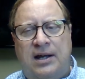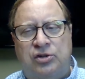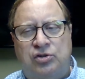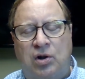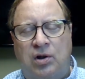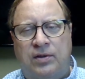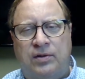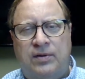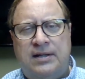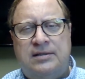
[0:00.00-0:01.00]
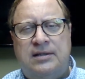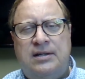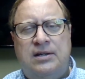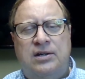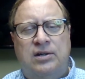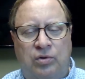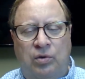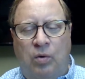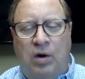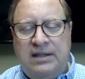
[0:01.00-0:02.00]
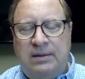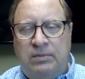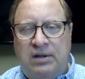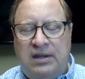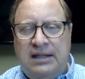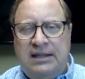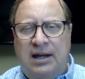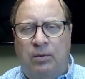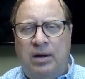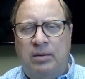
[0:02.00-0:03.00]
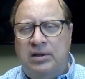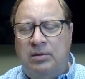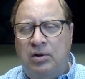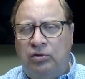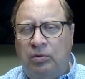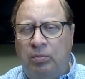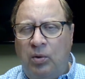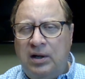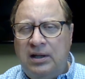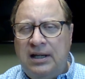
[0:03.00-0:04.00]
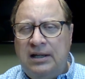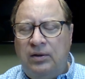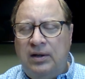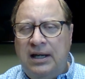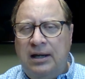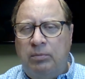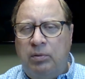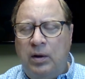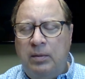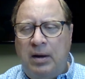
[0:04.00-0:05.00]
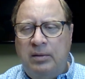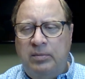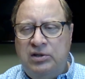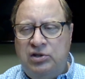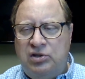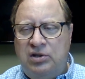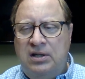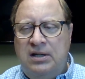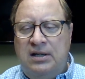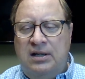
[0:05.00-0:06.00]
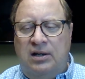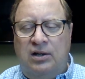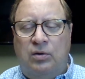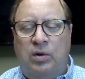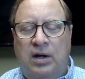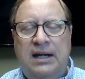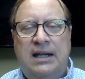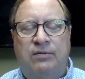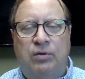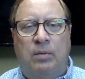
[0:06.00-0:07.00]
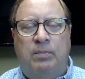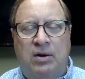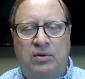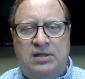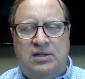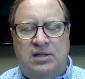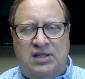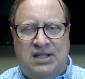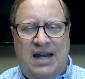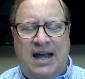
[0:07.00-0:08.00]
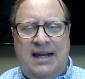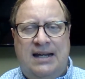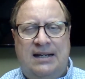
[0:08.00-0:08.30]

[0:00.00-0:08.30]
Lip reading: control of the risk. You want them to think that way, but the most important thing to a key employee might be just look, we're going to give you a bonus to stay